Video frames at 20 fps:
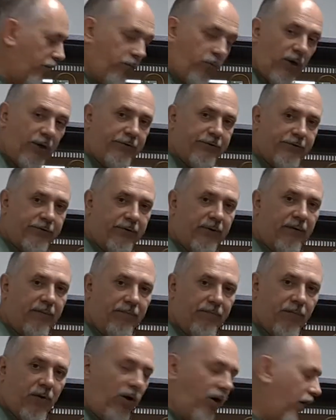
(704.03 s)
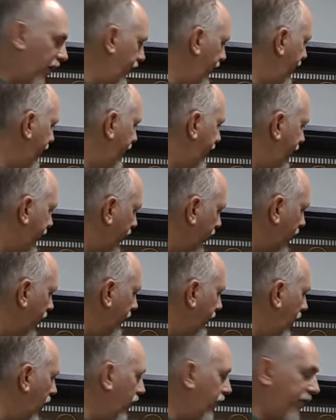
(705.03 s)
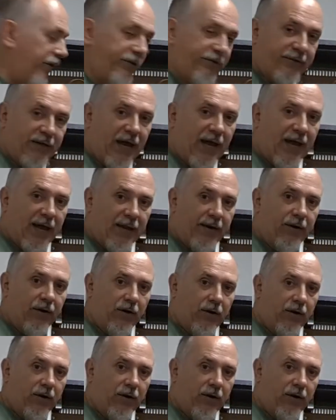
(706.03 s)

what's on the component side